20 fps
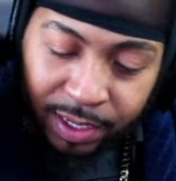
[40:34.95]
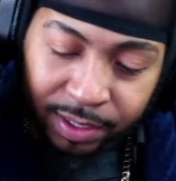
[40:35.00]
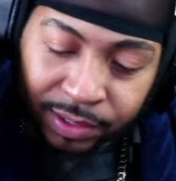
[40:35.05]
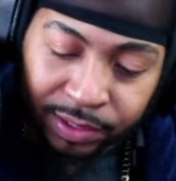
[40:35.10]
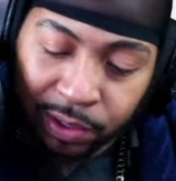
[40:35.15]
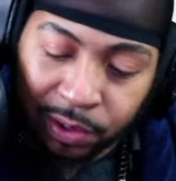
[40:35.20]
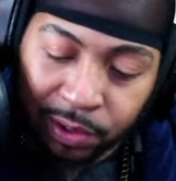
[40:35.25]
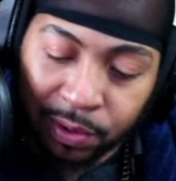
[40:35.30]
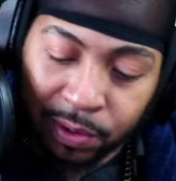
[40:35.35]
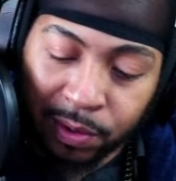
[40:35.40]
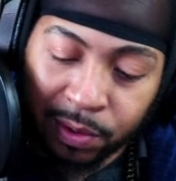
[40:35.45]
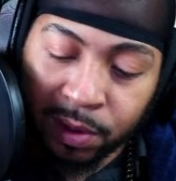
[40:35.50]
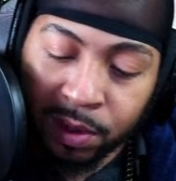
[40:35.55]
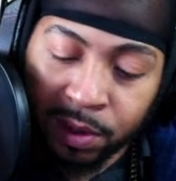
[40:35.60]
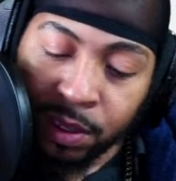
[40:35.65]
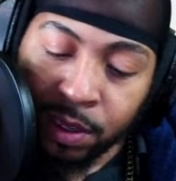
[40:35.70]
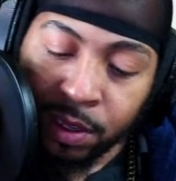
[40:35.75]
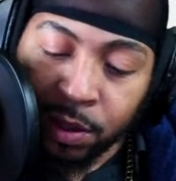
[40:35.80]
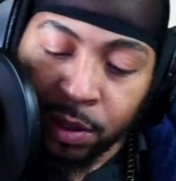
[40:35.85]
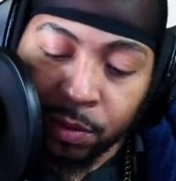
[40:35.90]
so
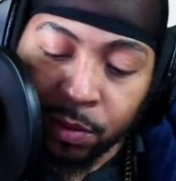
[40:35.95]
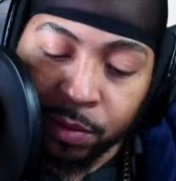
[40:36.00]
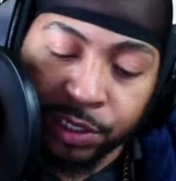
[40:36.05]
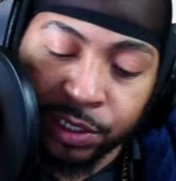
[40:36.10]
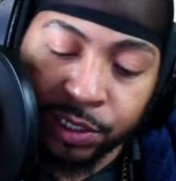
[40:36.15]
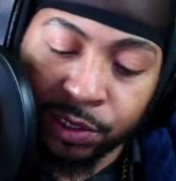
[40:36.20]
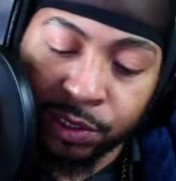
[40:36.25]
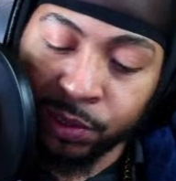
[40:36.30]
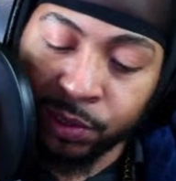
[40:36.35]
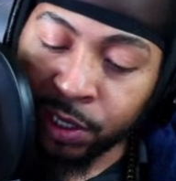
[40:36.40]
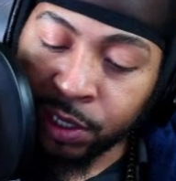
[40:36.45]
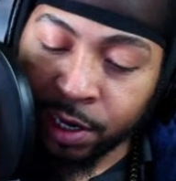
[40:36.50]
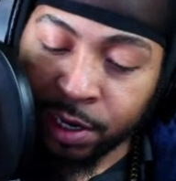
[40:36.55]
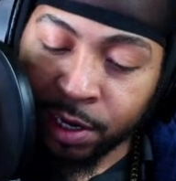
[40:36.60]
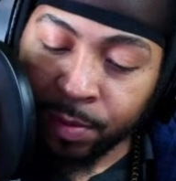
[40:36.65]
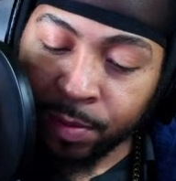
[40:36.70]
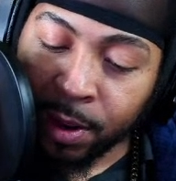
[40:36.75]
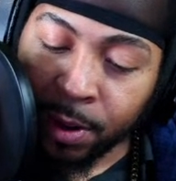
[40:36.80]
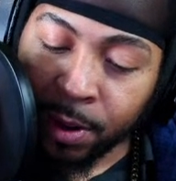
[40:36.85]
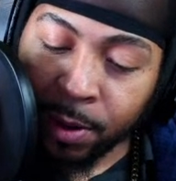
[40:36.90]
we just was talking
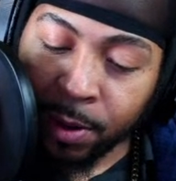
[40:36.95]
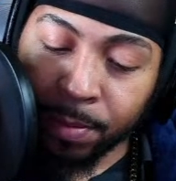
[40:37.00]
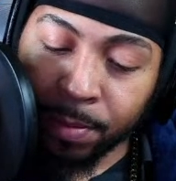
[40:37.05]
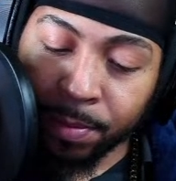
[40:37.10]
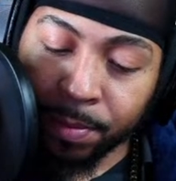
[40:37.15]
about